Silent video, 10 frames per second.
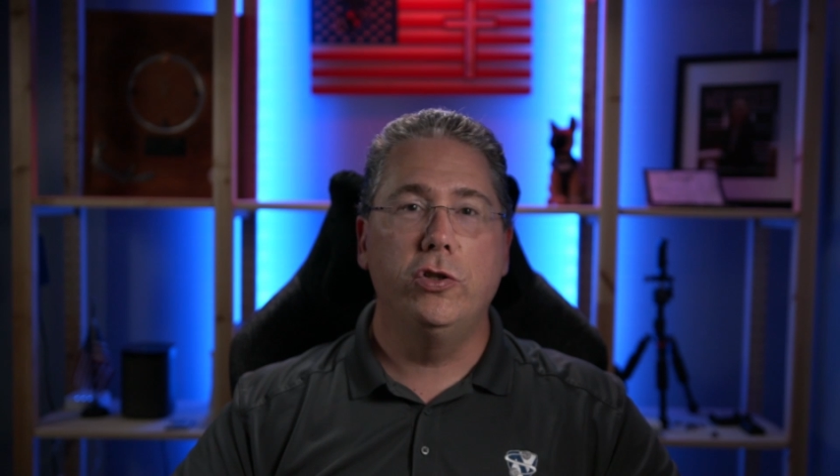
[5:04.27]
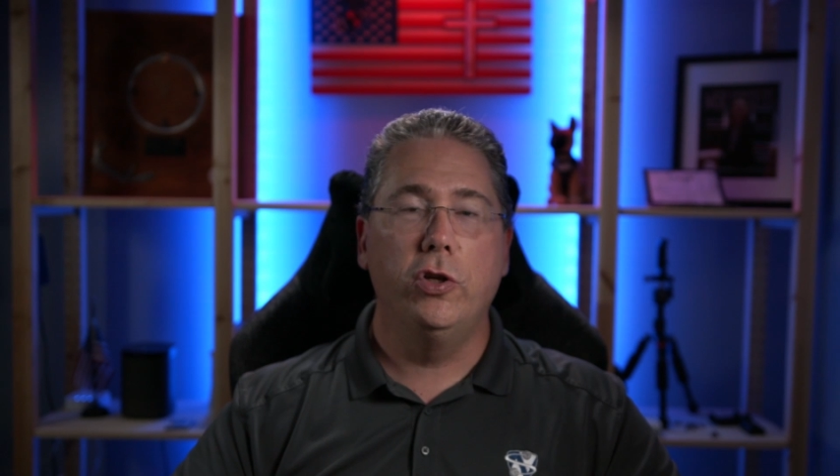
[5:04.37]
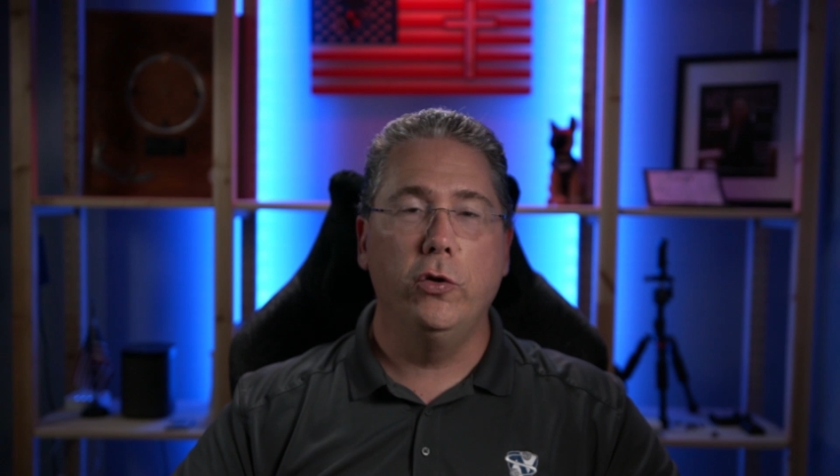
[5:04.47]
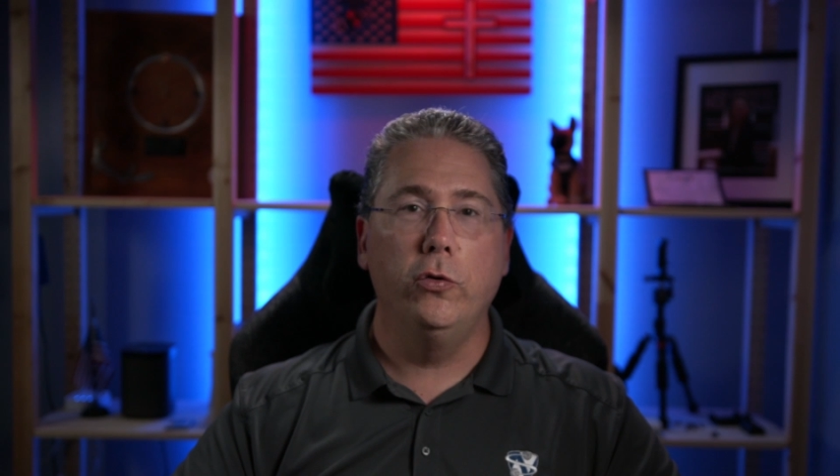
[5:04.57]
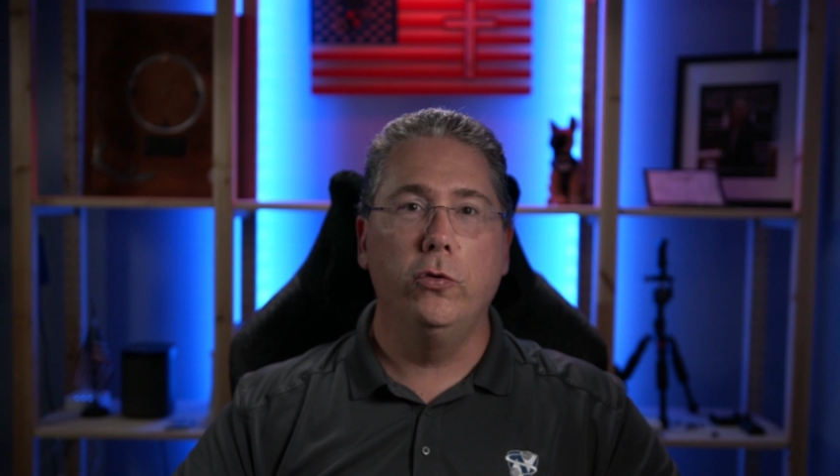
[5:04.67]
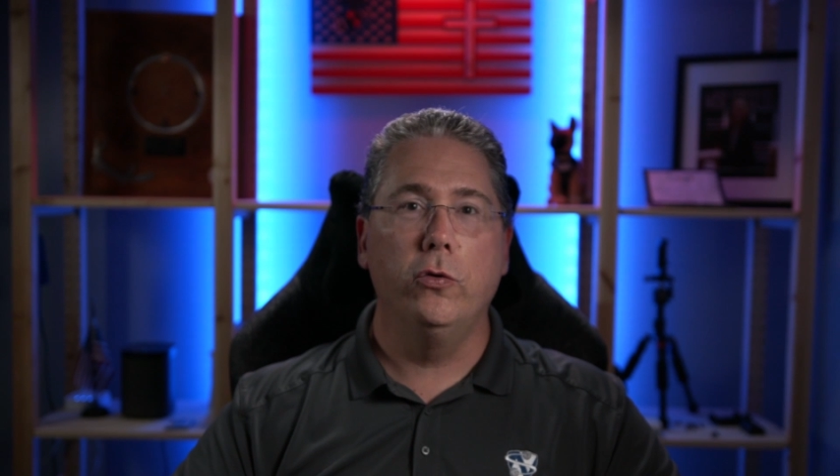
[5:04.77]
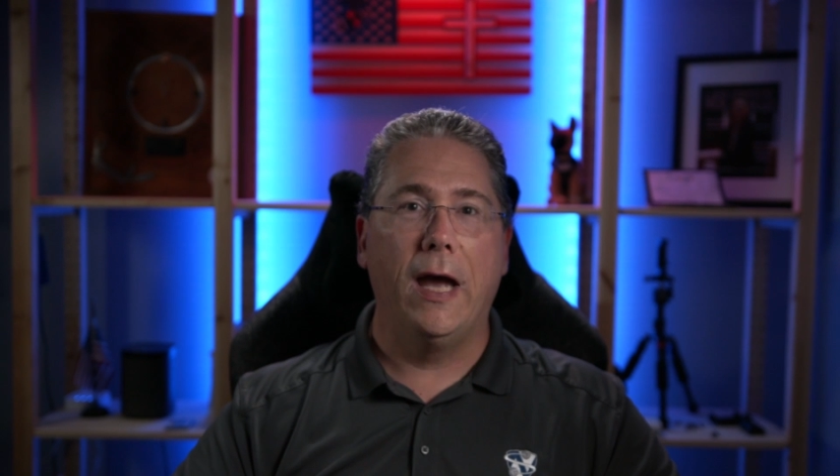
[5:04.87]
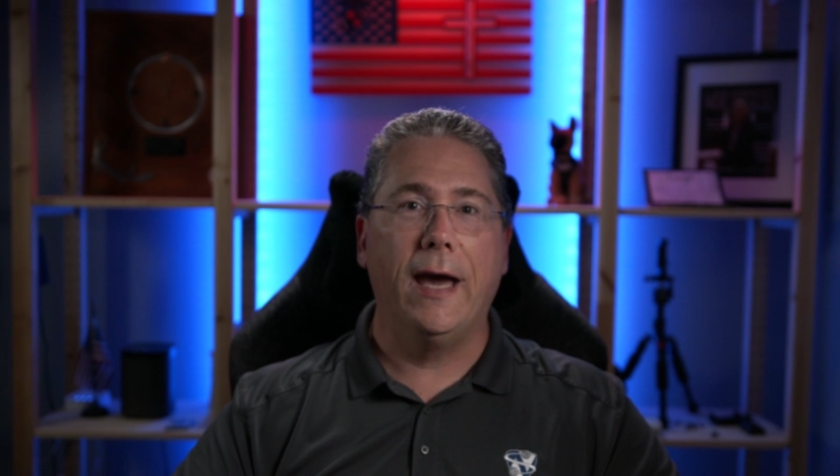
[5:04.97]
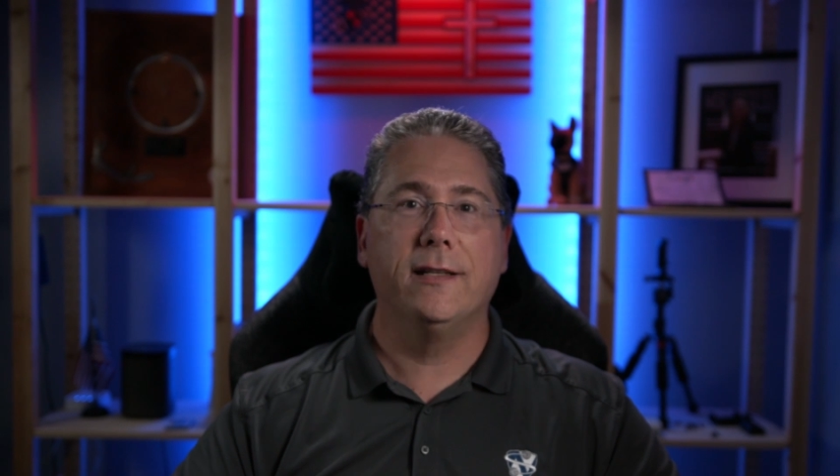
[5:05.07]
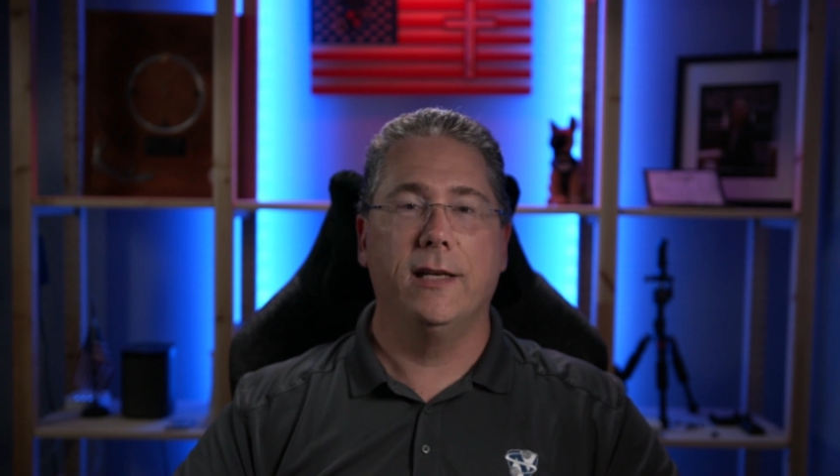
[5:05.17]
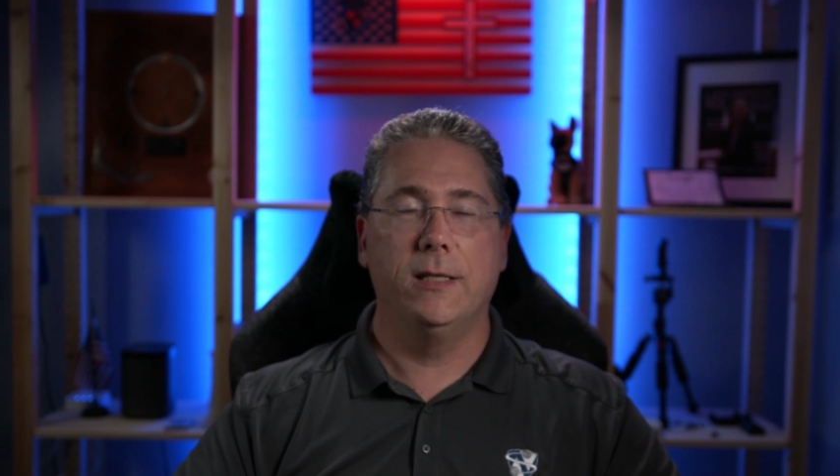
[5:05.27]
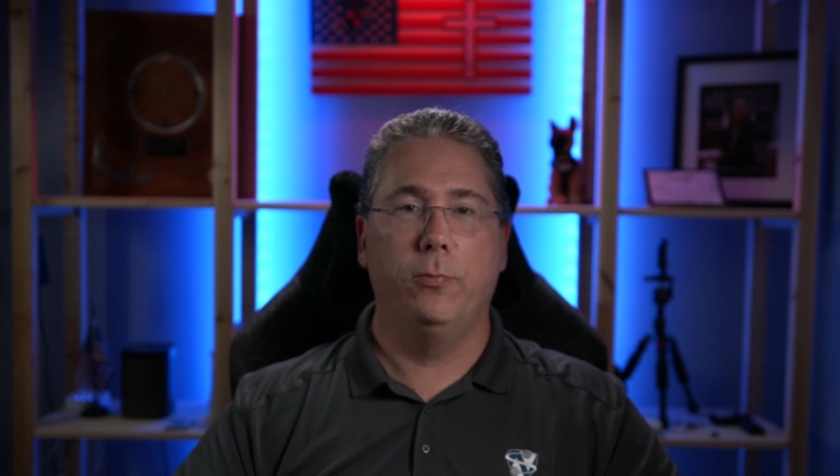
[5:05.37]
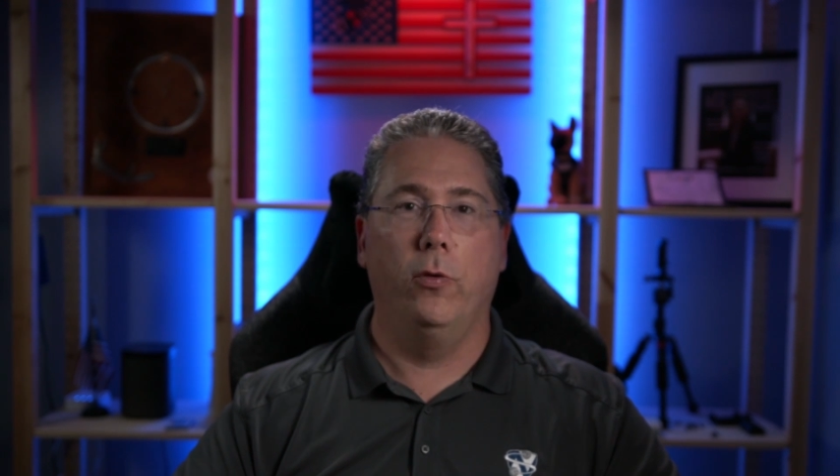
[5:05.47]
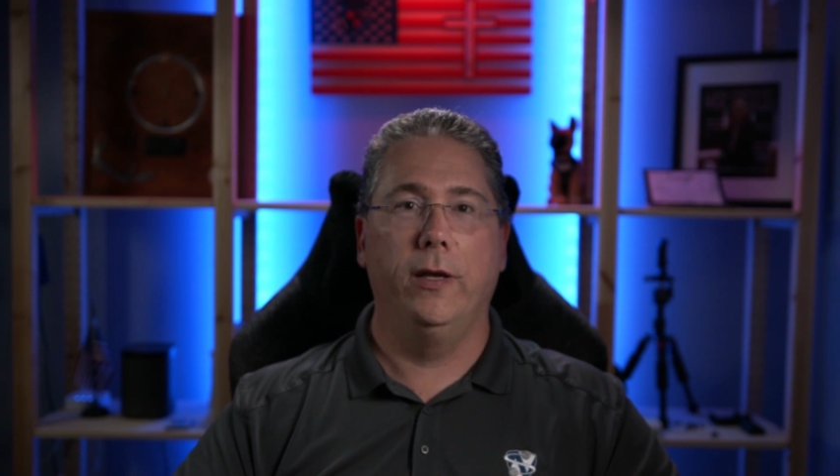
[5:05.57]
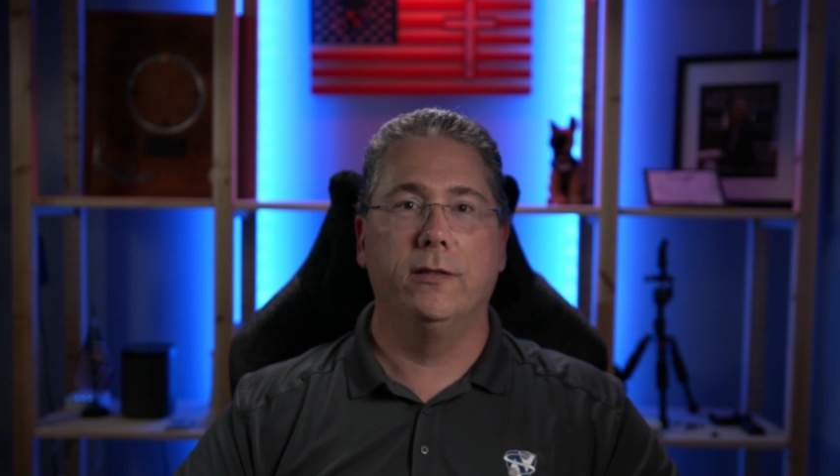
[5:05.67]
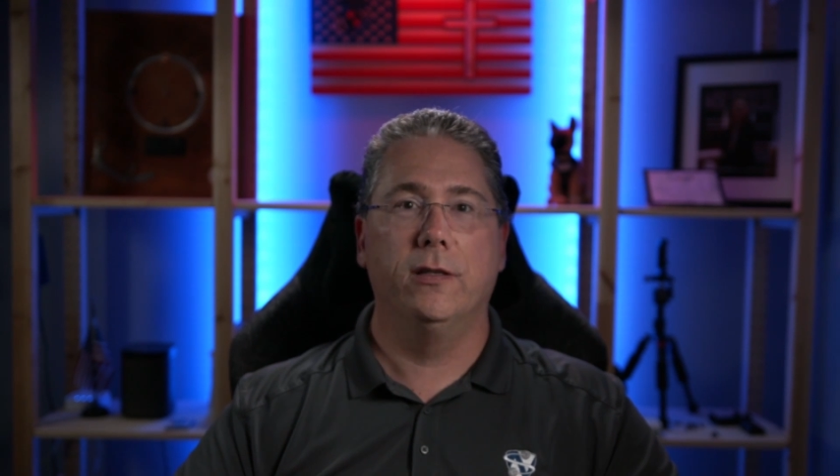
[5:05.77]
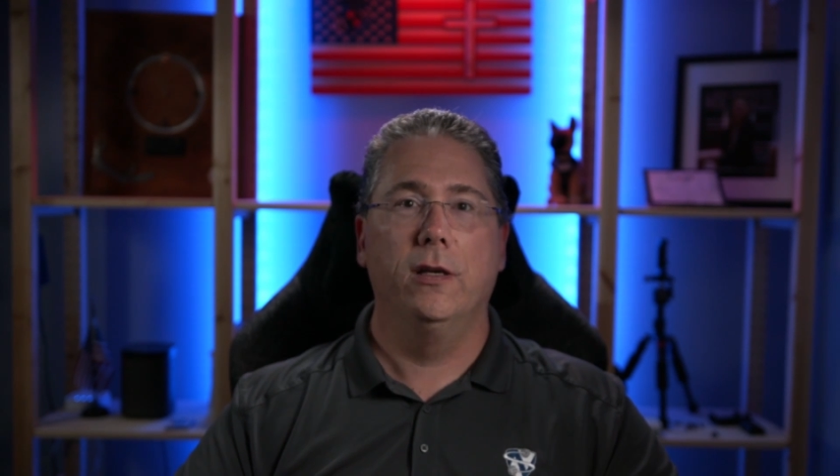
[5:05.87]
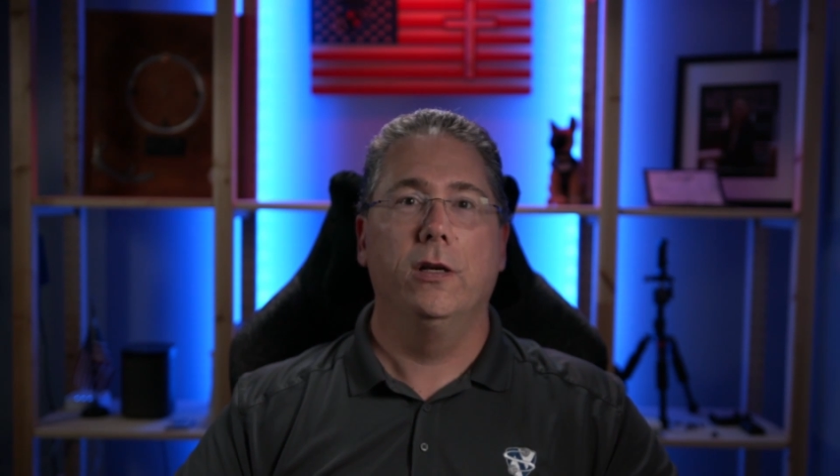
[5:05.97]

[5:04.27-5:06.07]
2 access points